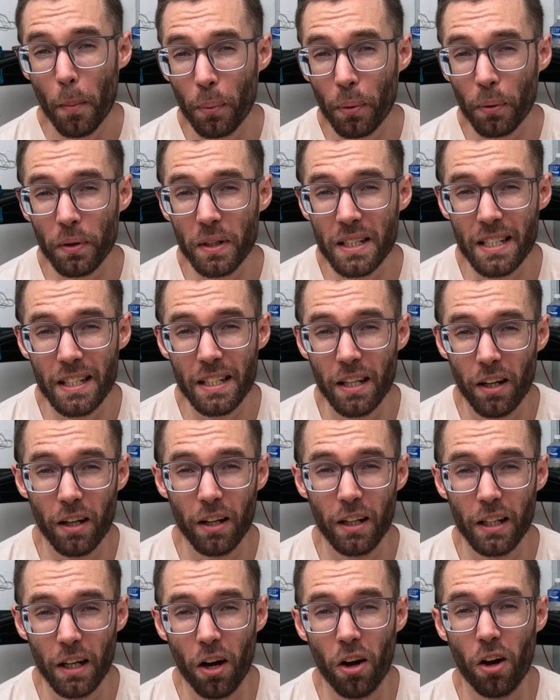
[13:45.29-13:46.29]
pretty
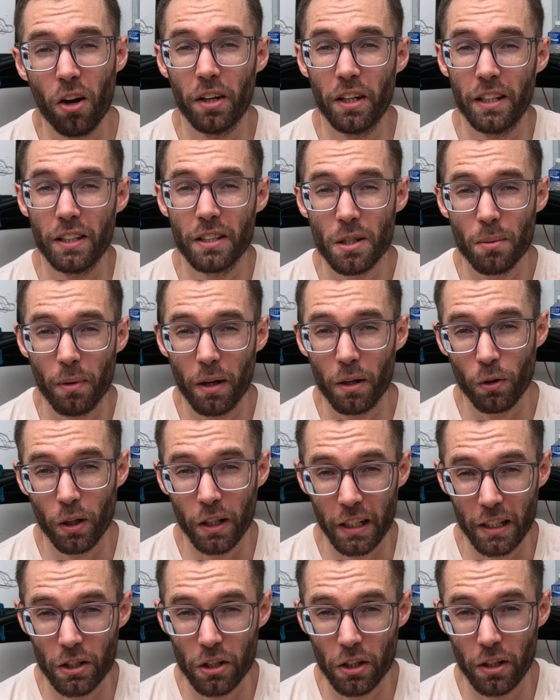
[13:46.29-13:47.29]
early on into my
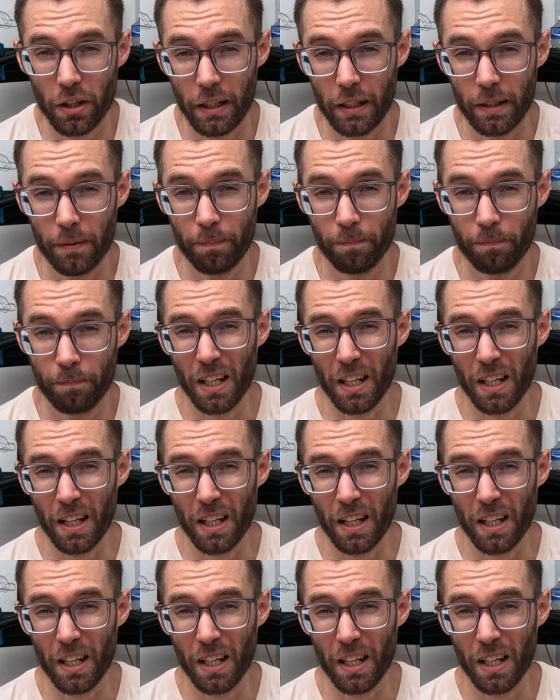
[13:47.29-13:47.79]
running journey.